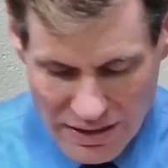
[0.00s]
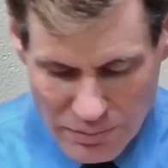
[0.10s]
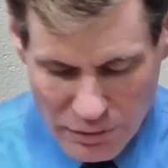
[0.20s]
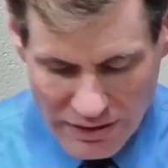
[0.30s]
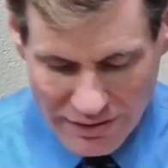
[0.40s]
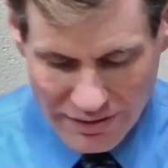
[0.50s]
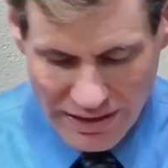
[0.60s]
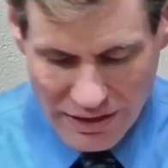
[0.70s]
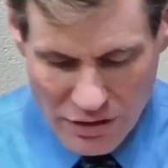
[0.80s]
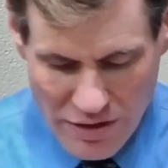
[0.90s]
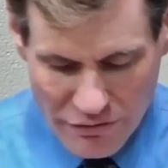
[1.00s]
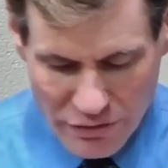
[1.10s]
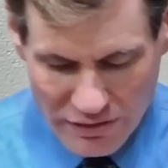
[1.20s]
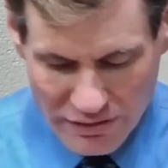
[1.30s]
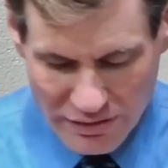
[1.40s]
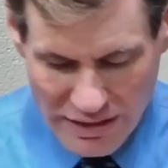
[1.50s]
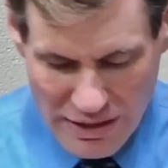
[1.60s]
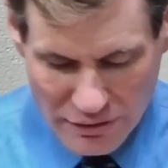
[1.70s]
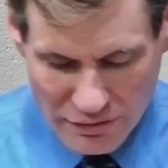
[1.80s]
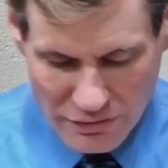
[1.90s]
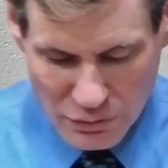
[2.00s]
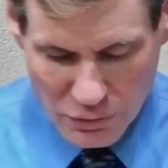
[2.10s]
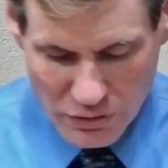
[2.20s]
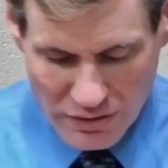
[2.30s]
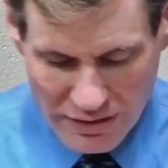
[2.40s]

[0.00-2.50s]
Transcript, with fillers: bring thank offerings to the house of the Lord.